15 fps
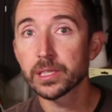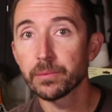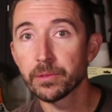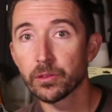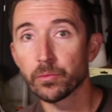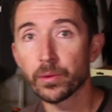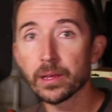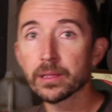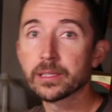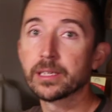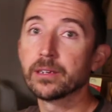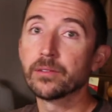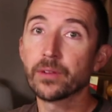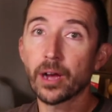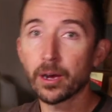are some of the
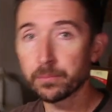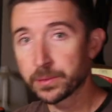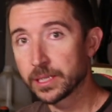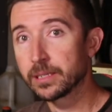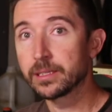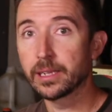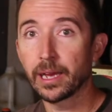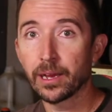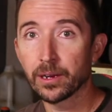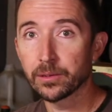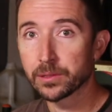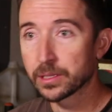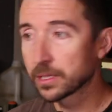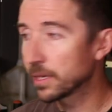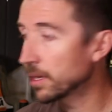relative ups and
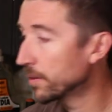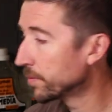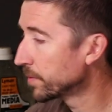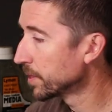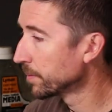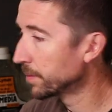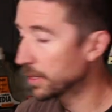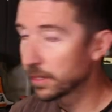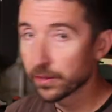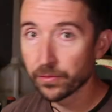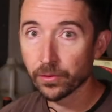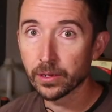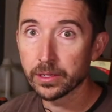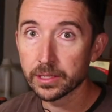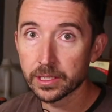downs of some of the
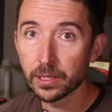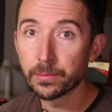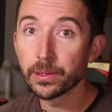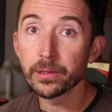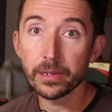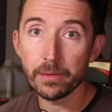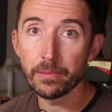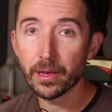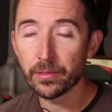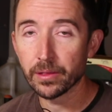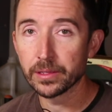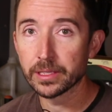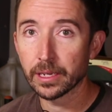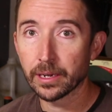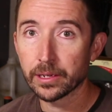different stability
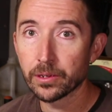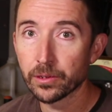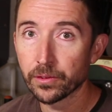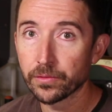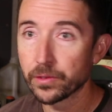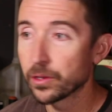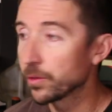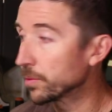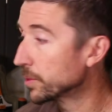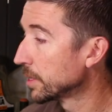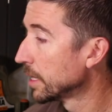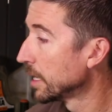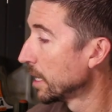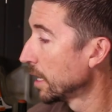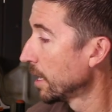methods that I could have
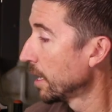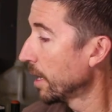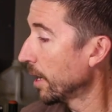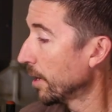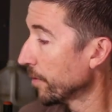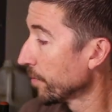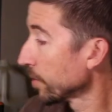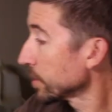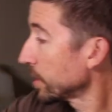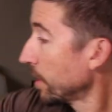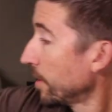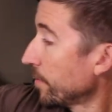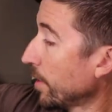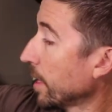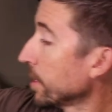used? First
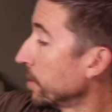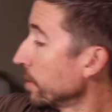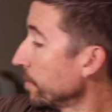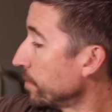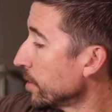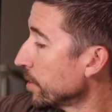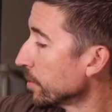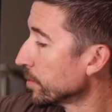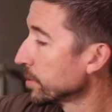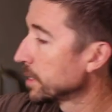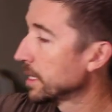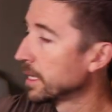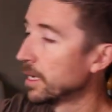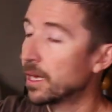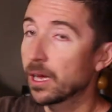off, I could have
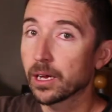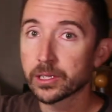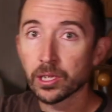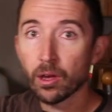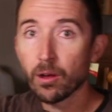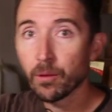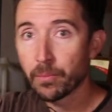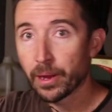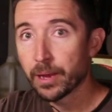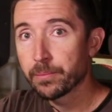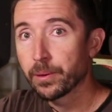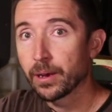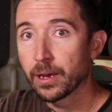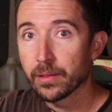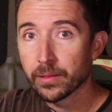used a tall
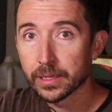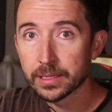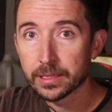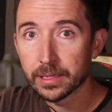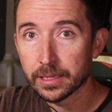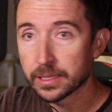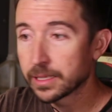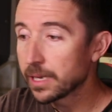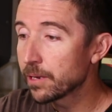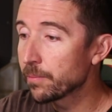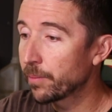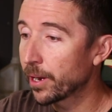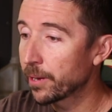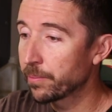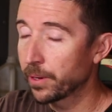bipod. This is a
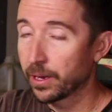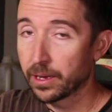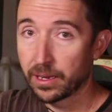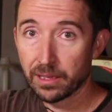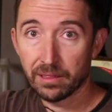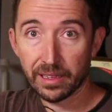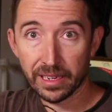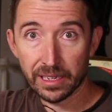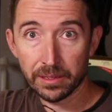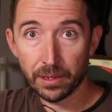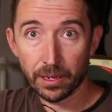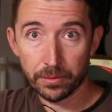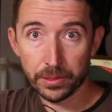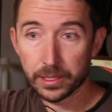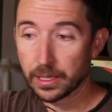seated bipod. Like
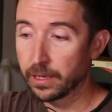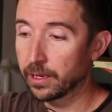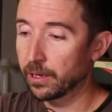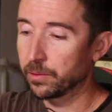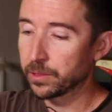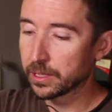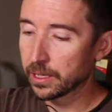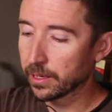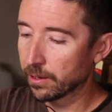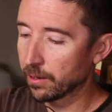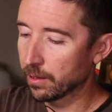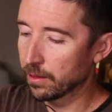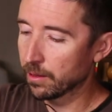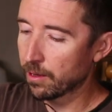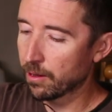I was saying, I was sitting
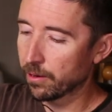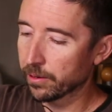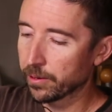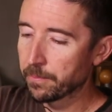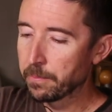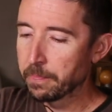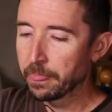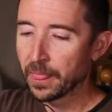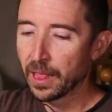on a log.